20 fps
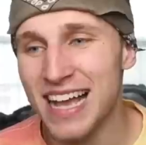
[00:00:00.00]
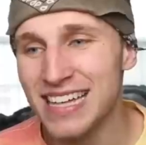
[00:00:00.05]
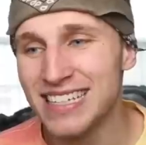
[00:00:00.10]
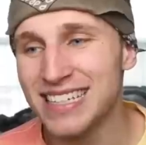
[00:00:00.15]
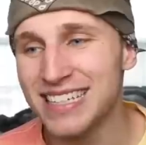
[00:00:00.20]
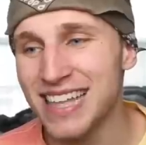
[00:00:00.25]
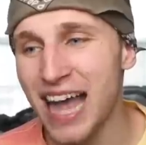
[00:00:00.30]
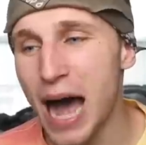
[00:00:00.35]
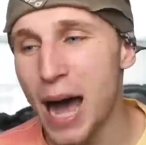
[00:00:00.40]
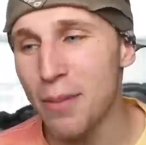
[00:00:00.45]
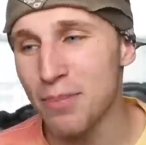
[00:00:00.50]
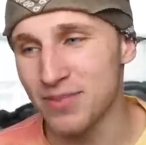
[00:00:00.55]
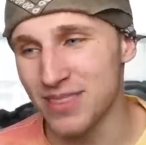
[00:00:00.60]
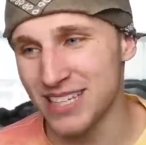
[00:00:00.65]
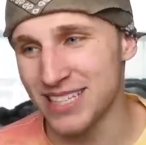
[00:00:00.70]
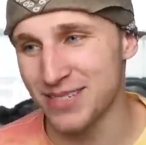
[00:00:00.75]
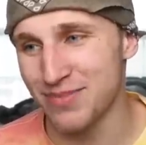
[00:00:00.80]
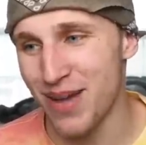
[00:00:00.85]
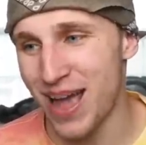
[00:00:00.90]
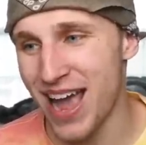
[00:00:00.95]
Stop
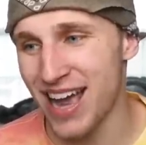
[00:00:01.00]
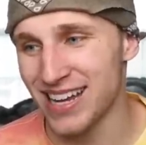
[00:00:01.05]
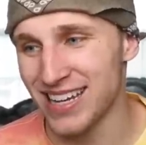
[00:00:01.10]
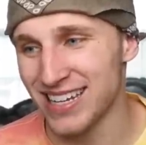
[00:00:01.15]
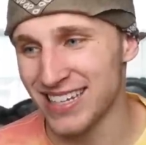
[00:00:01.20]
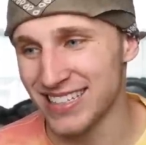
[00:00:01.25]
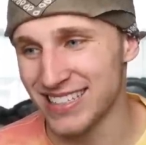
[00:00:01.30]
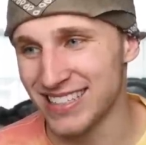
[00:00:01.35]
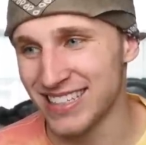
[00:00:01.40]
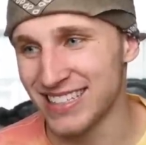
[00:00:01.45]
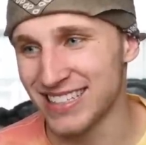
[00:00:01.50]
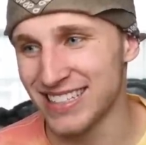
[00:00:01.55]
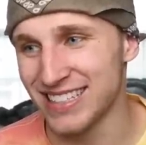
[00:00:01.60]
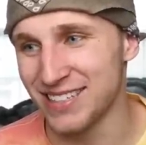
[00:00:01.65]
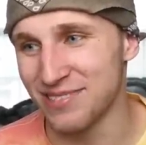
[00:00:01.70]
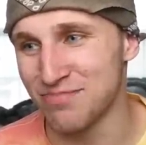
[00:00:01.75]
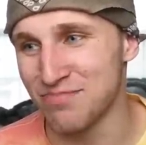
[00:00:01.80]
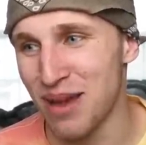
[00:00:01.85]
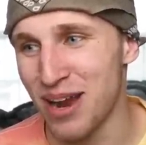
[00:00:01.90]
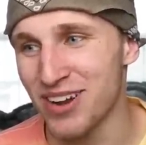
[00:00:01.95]
this madness. This is
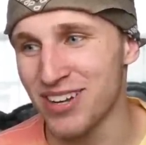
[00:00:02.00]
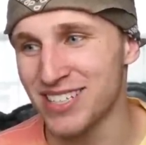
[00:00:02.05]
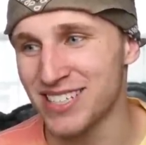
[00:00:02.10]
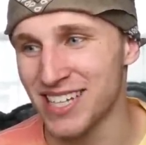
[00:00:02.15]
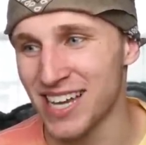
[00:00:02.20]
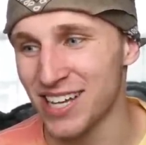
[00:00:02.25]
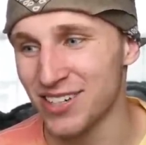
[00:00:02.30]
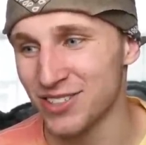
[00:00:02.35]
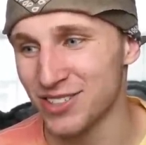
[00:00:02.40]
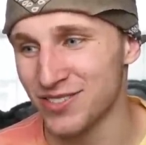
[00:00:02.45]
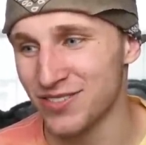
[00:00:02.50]
a Barry Sanders